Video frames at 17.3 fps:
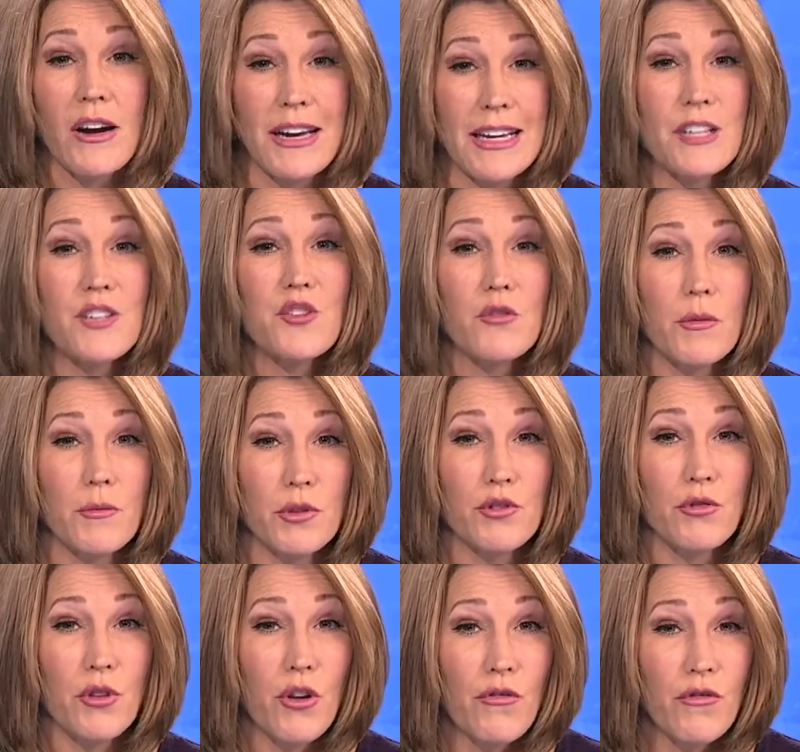into a
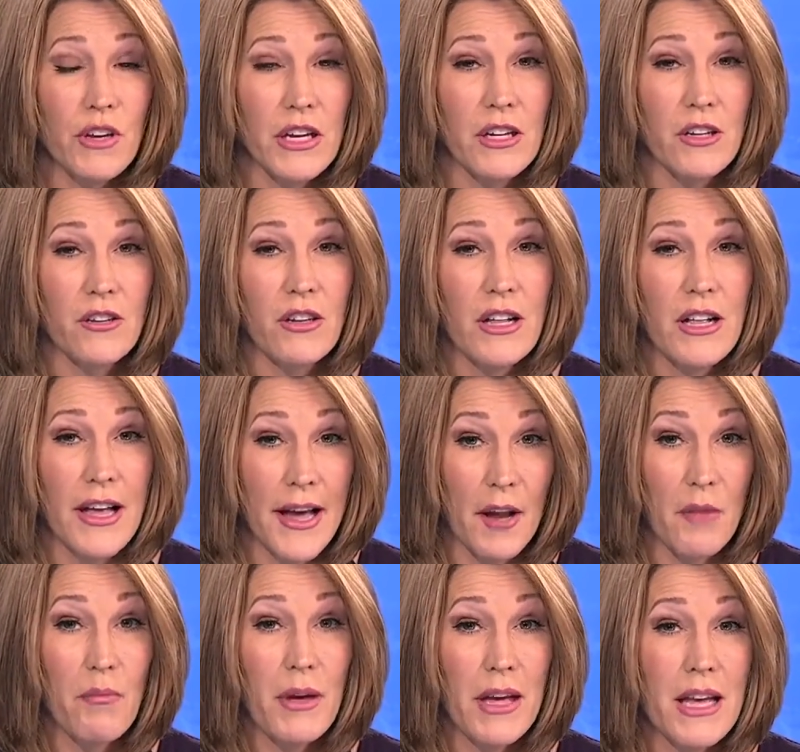patrol vehicle
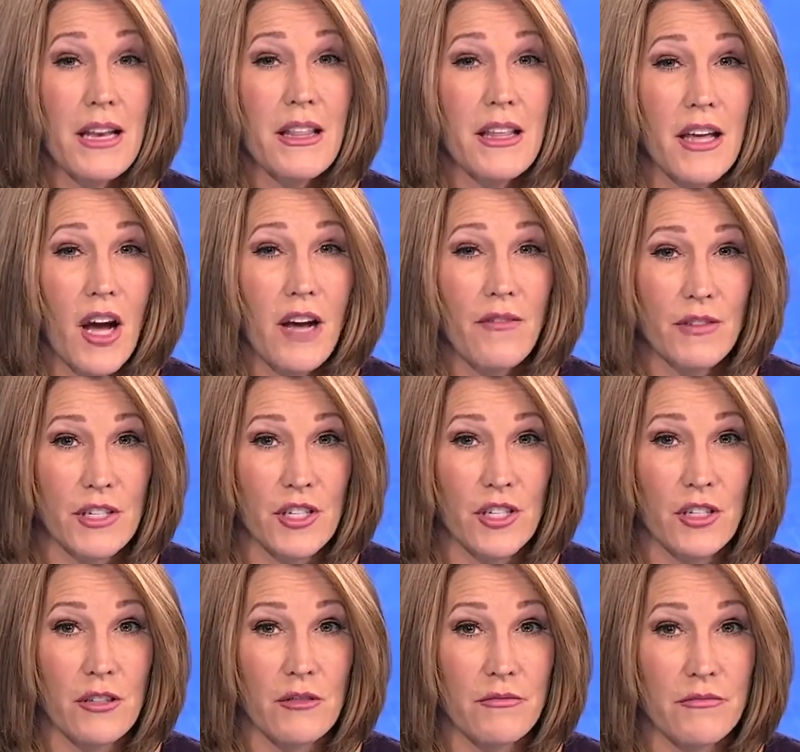and pinned the
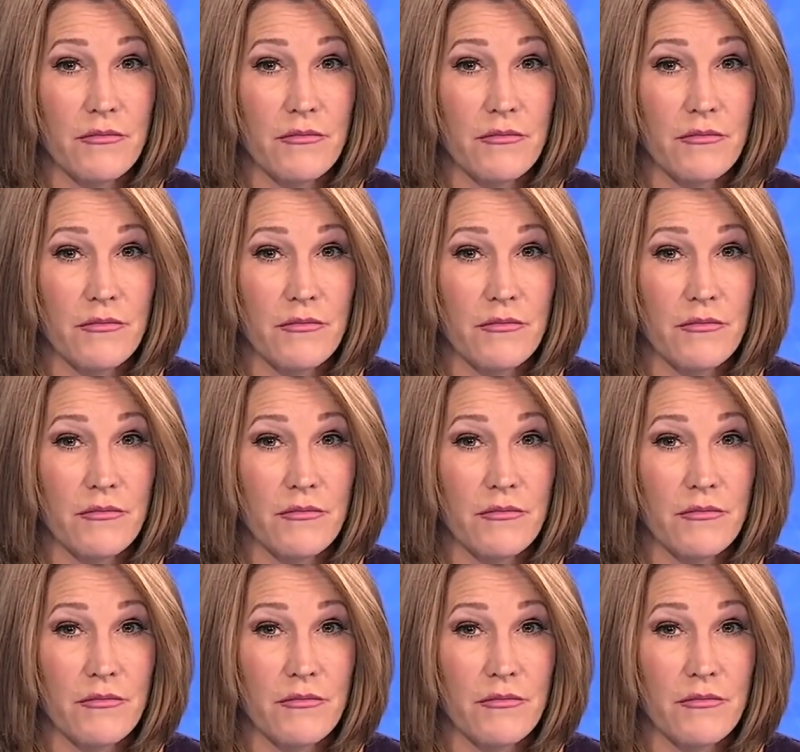officer.